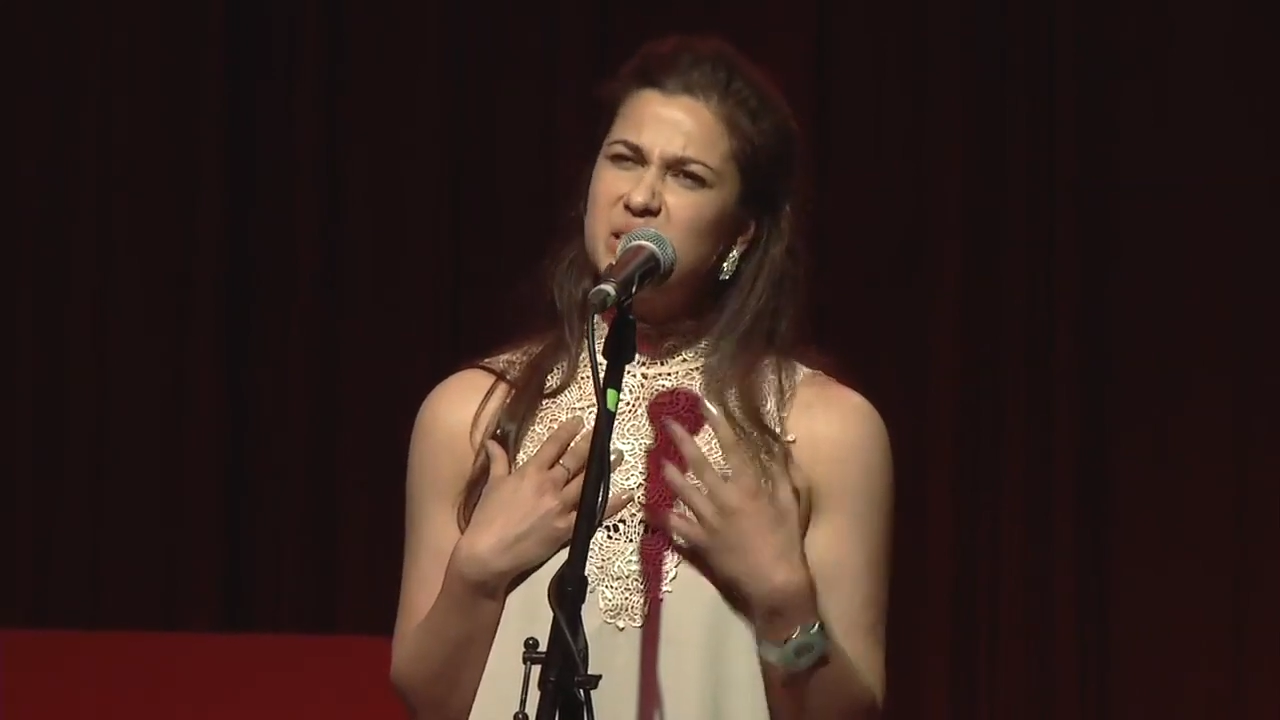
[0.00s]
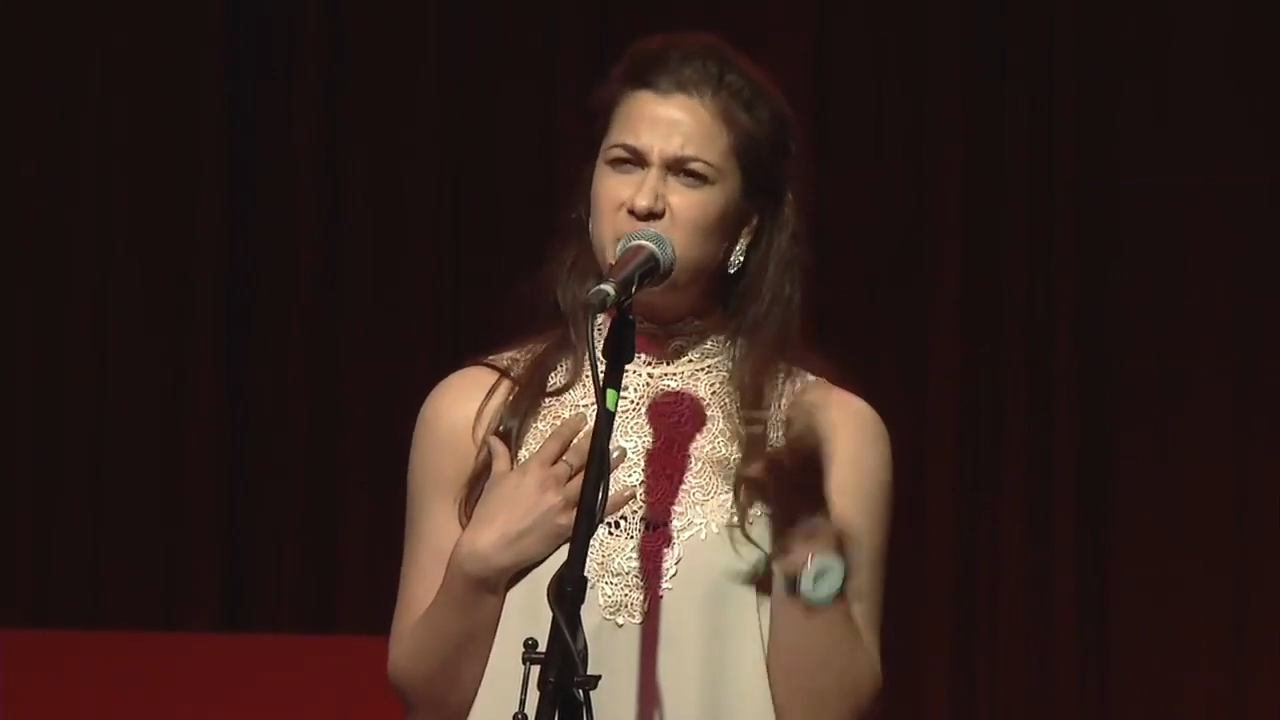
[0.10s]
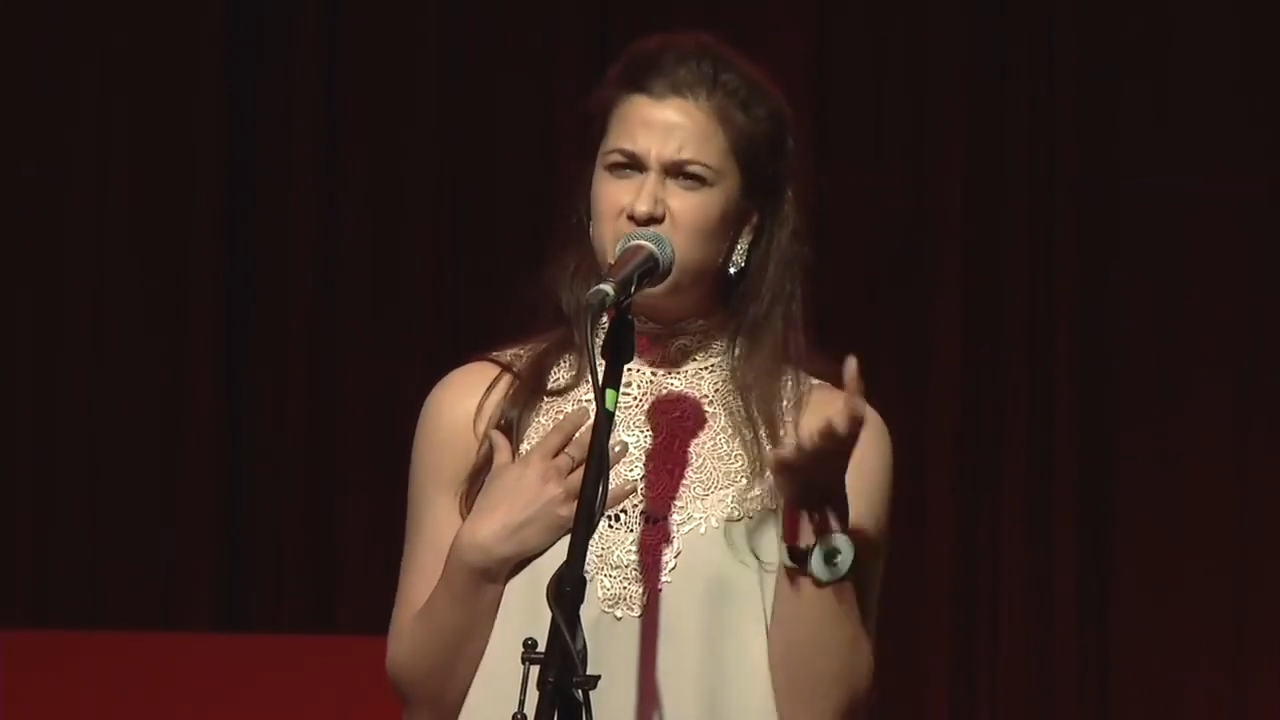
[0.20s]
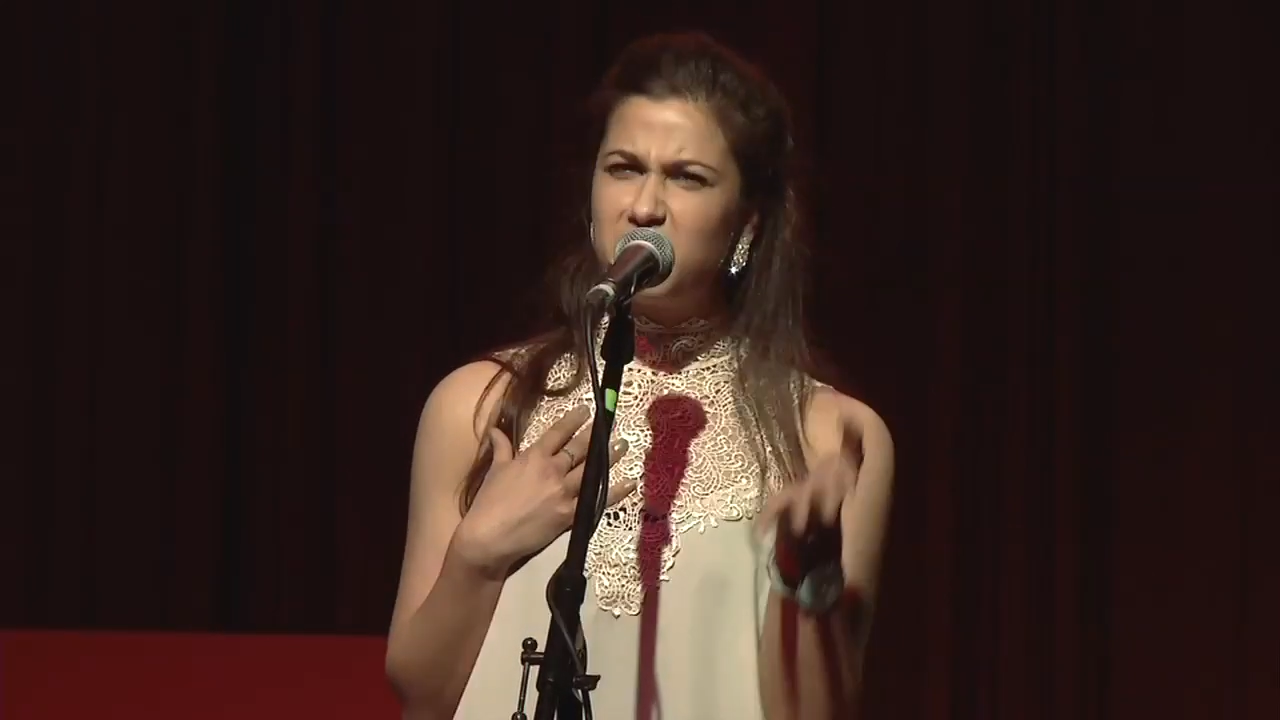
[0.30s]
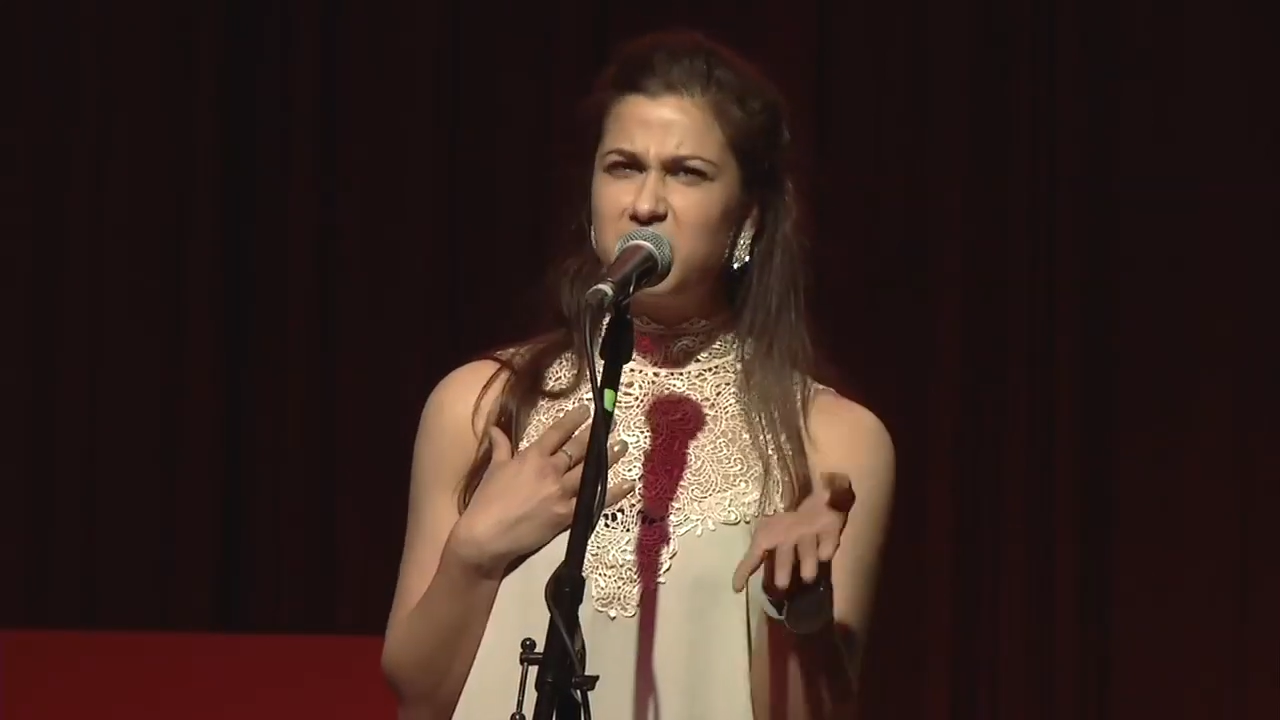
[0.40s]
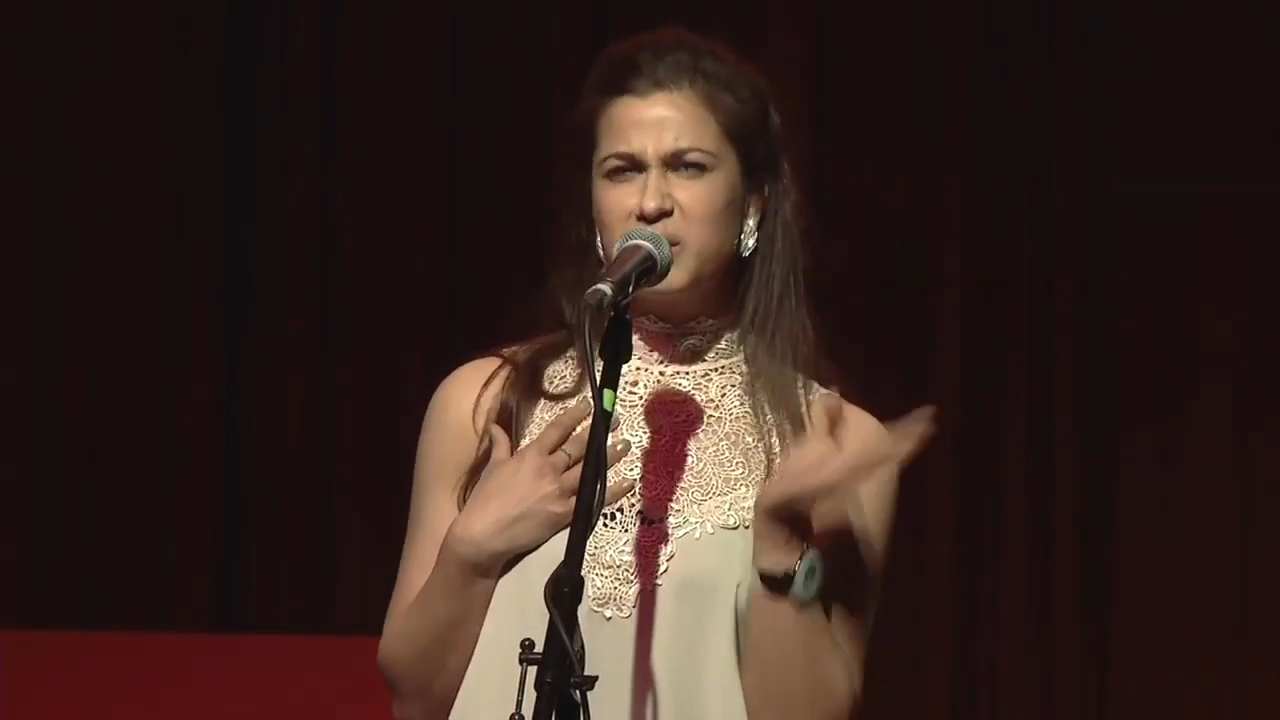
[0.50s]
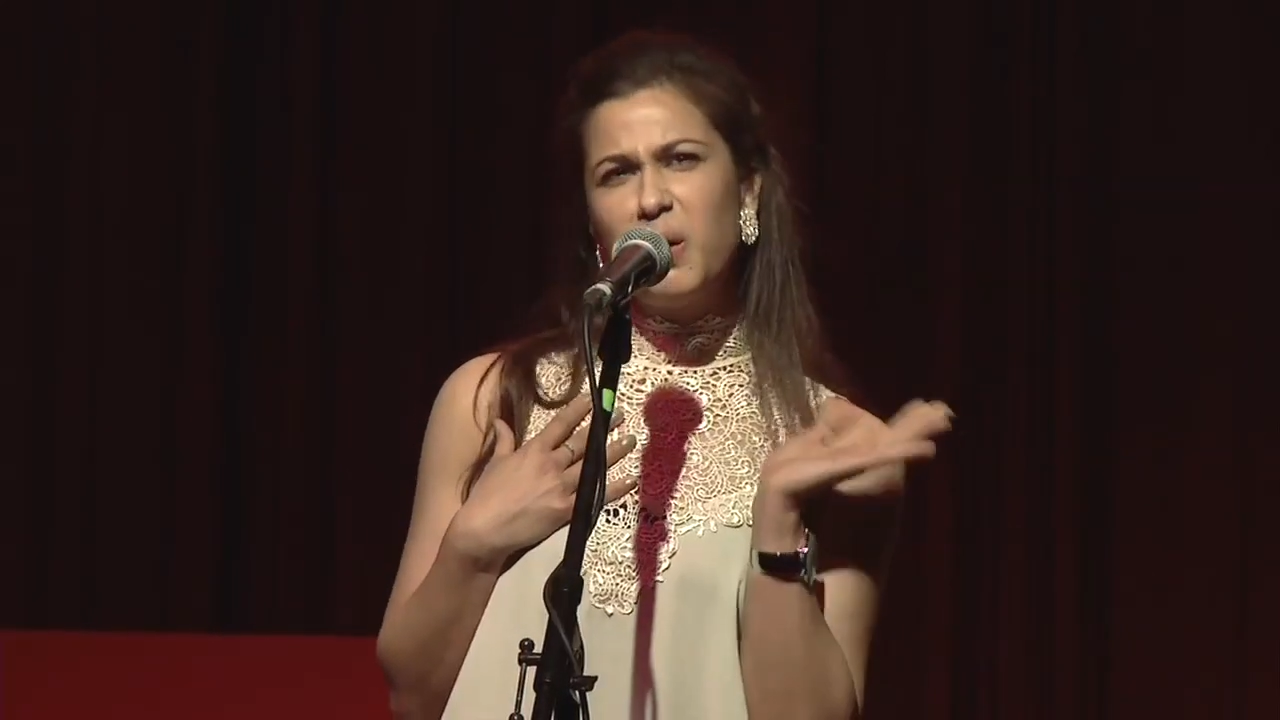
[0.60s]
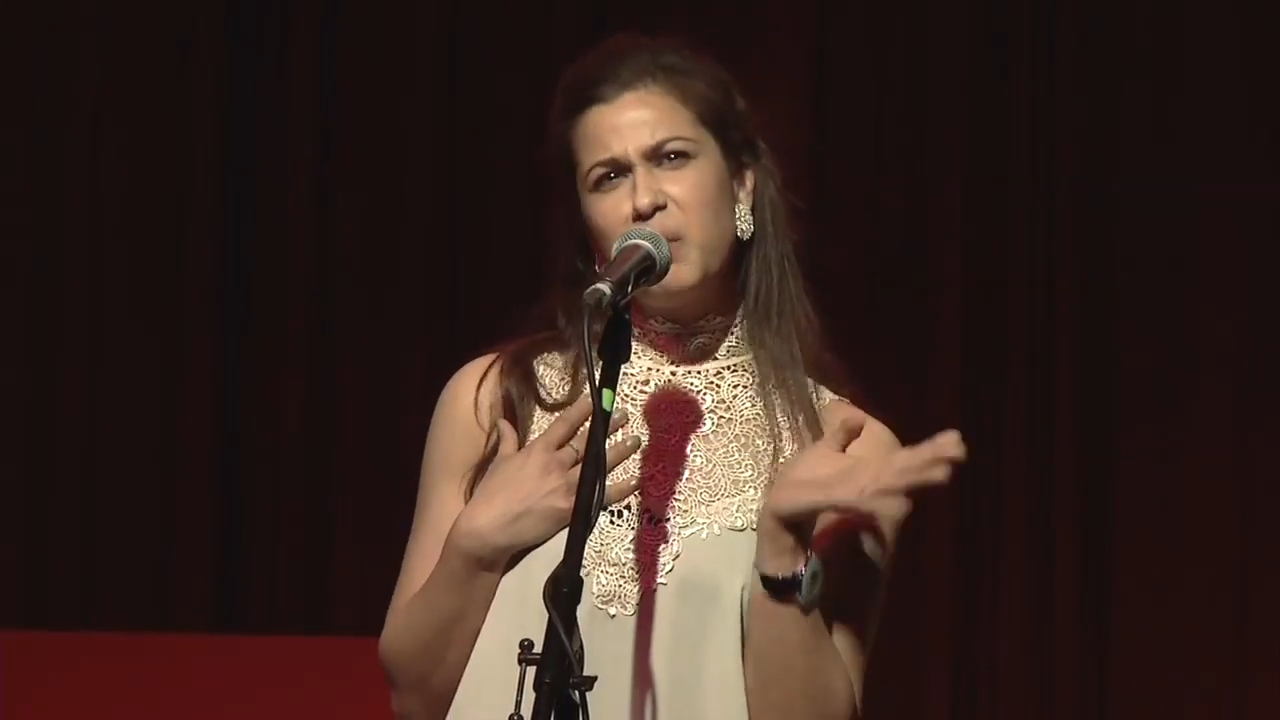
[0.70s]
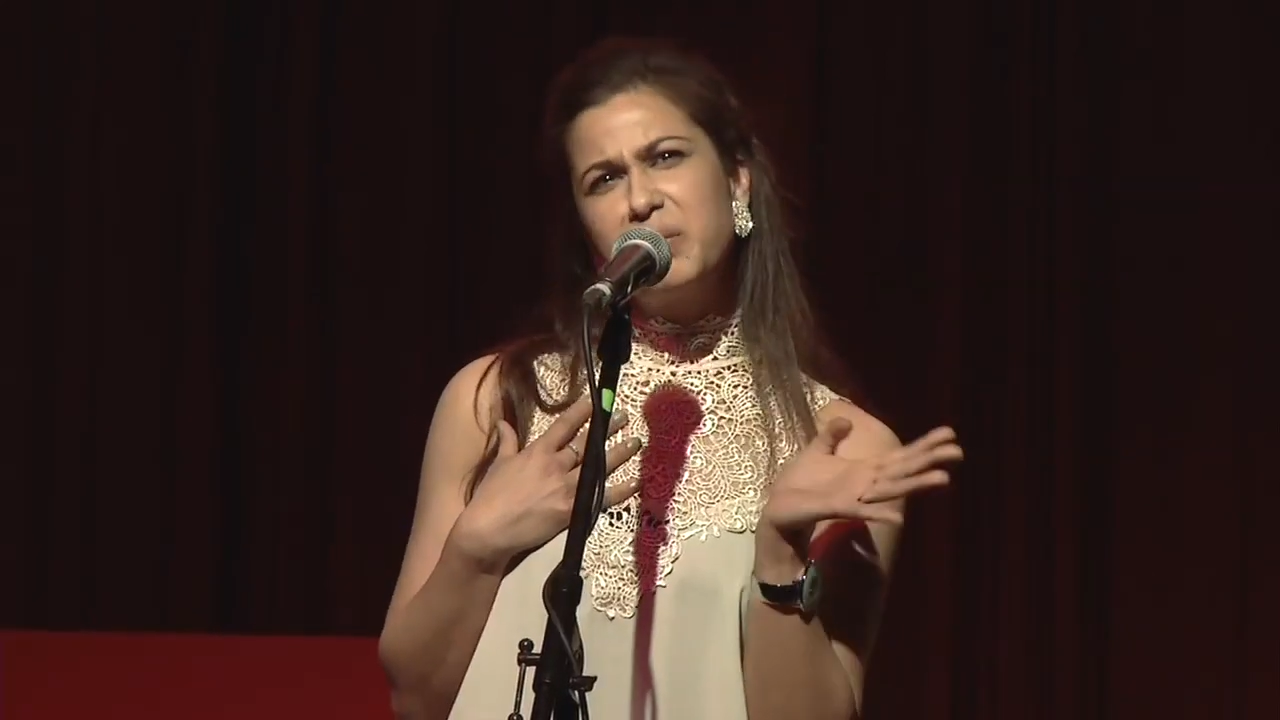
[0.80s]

so your